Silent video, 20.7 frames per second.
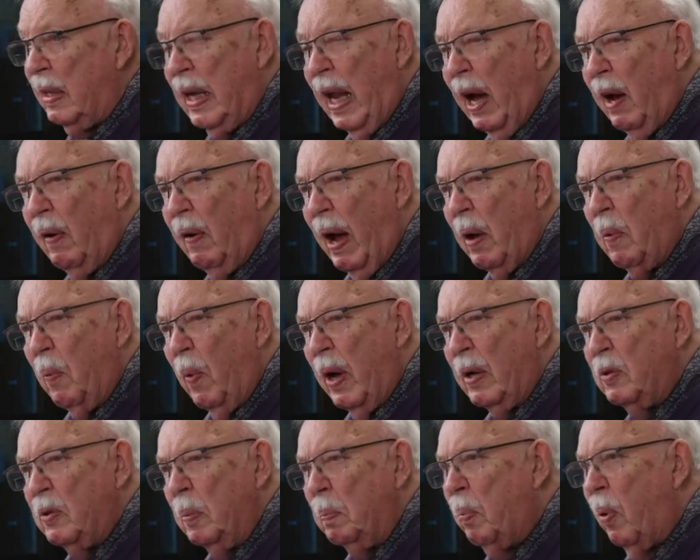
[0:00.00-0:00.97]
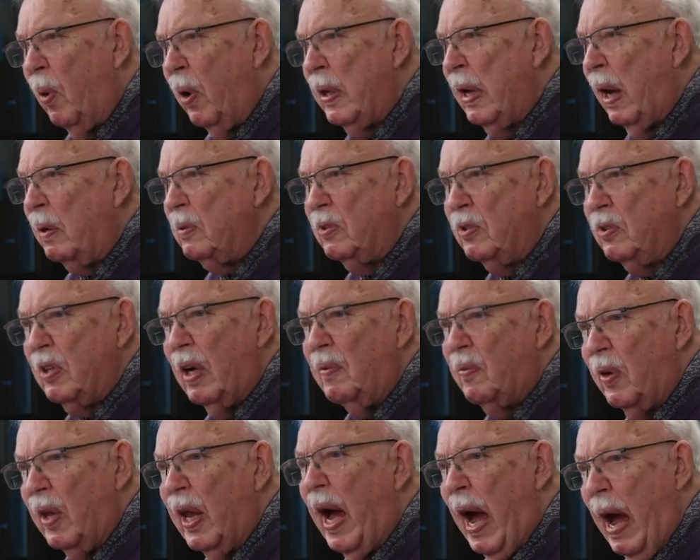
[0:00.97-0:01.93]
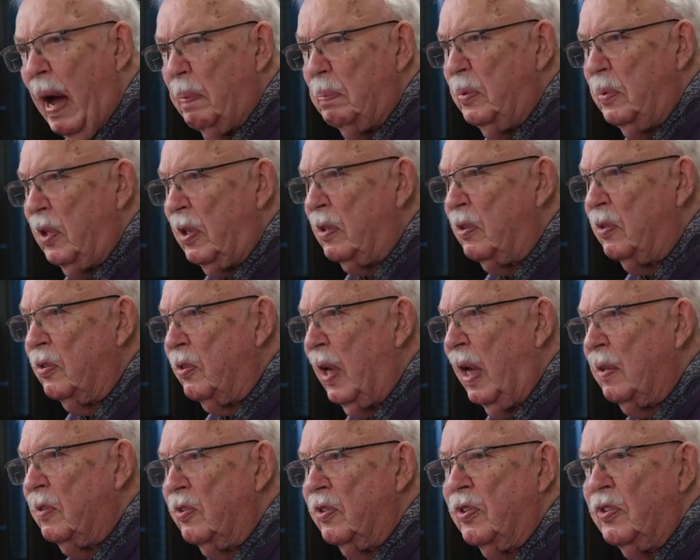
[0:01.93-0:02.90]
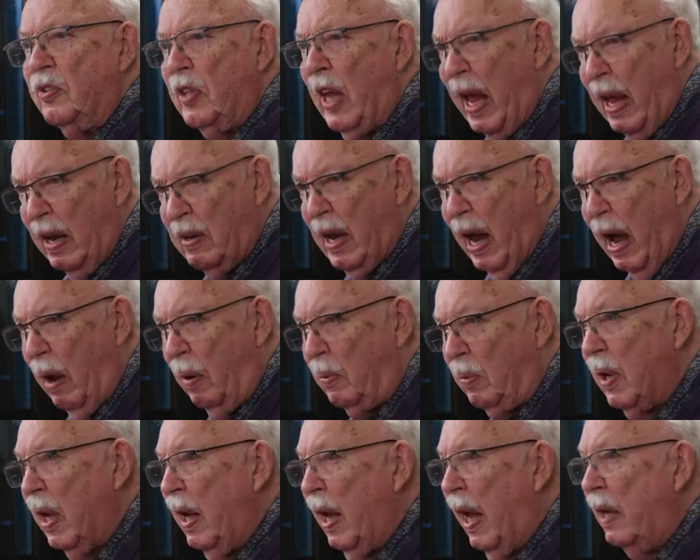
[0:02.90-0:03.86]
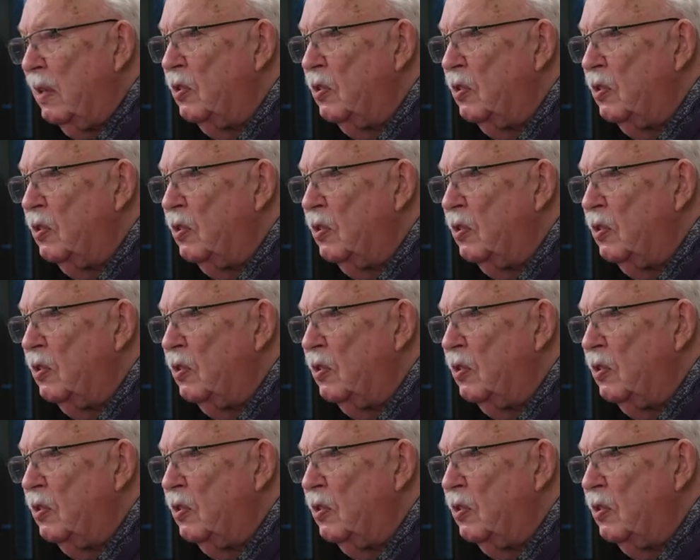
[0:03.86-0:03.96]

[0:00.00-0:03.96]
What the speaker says: now I want to point out several objects that stand out